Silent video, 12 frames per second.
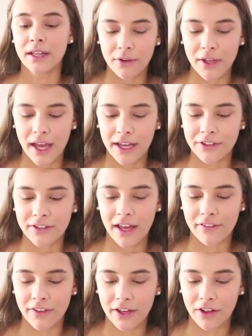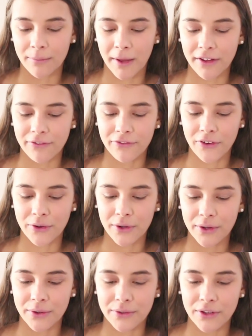So yeah, I just have like all my
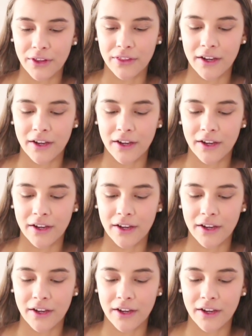photos on